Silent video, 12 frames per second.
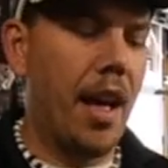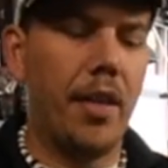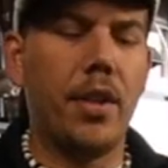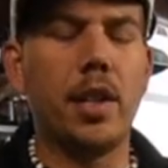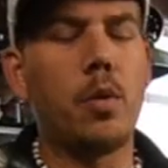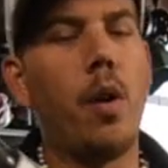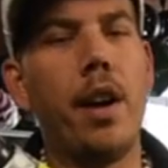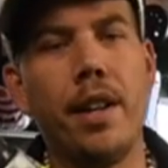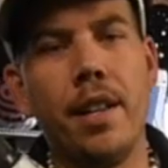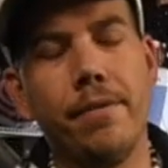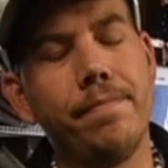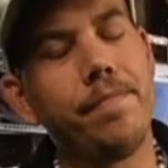This
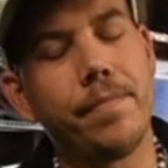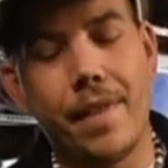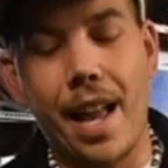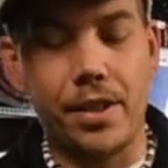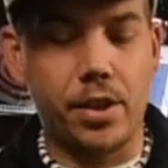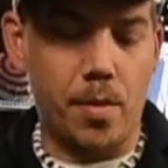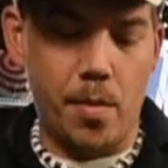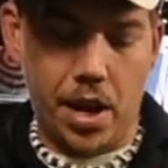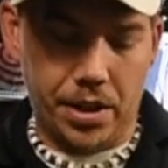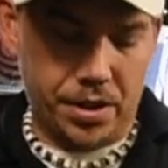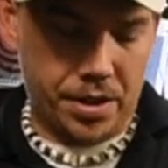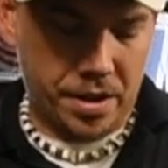one, not so
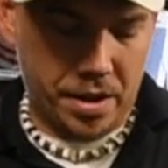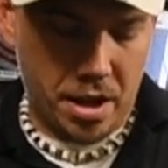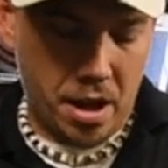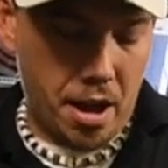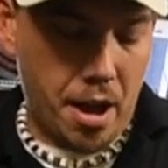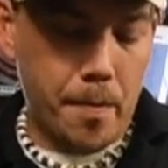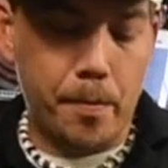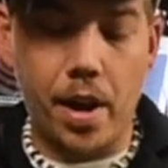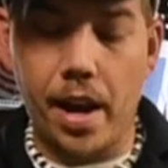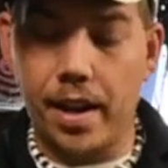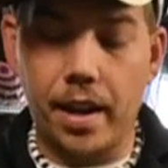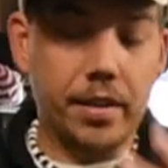much.
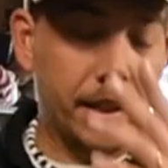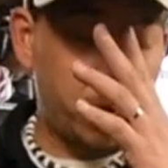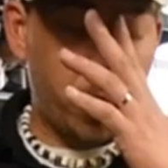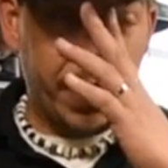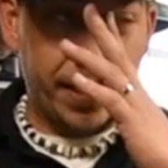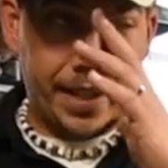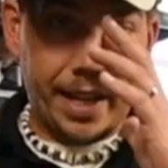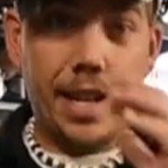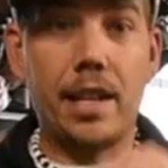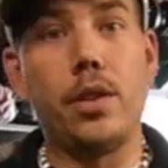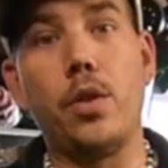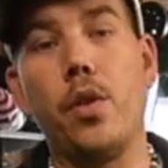But this one
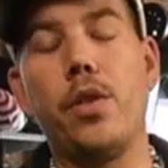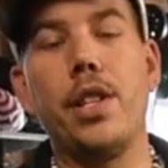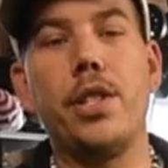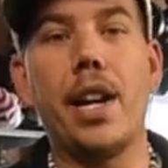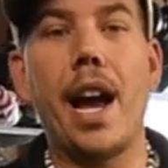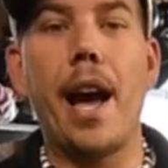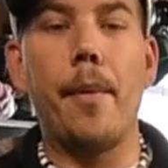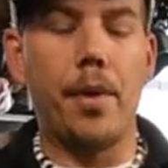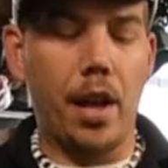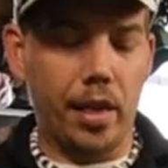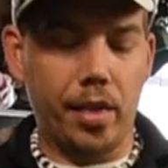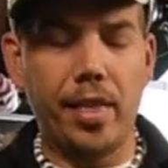did do the job
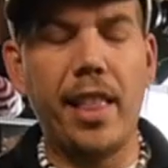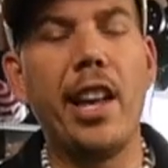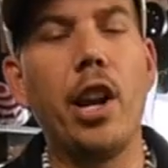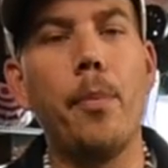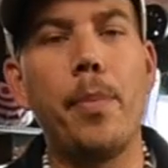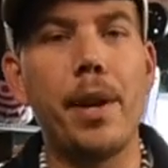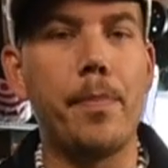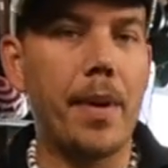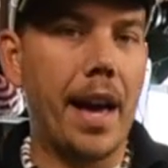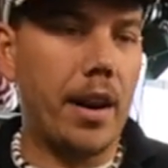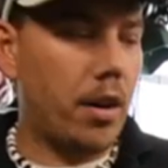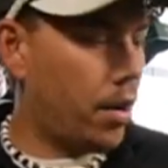a little bit
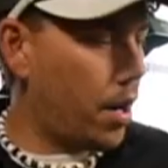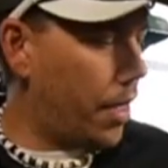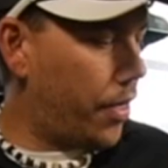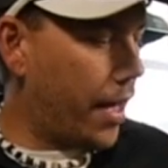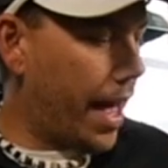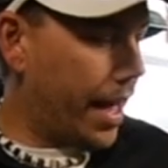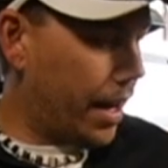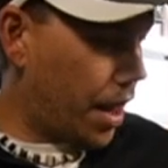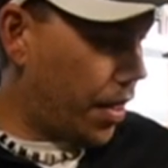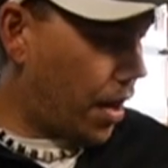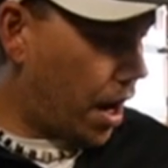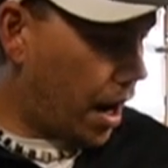better than
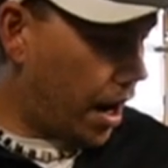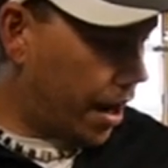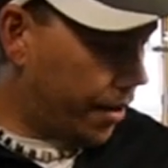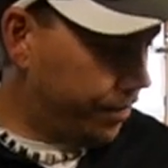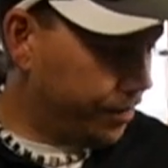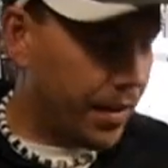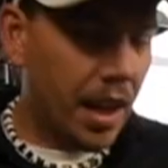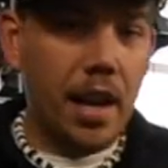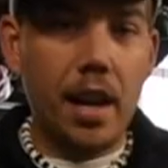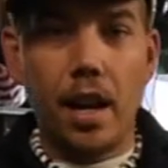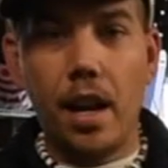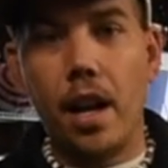the
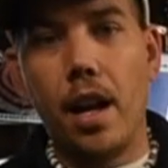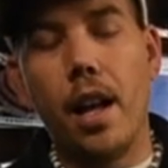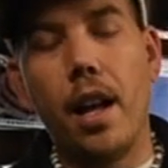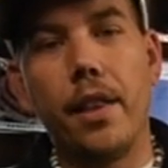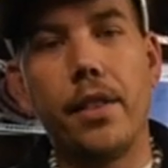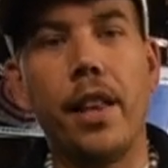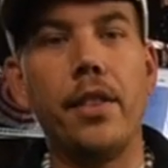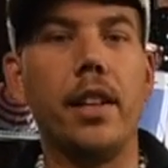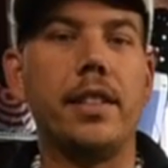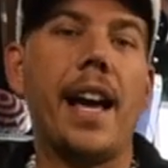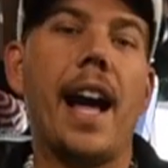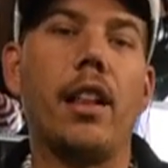than the
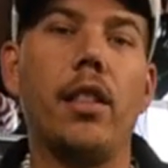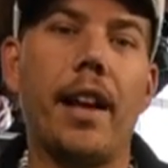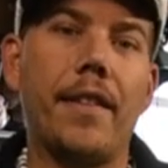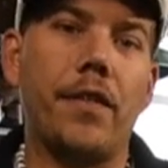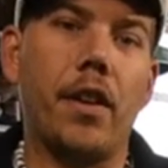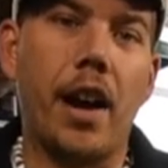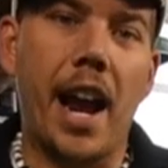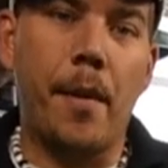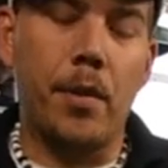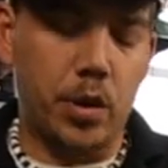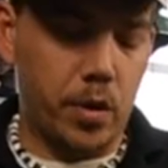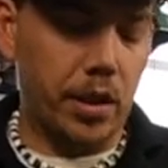TackLife uh,
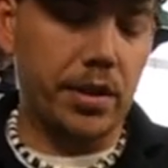hammer drill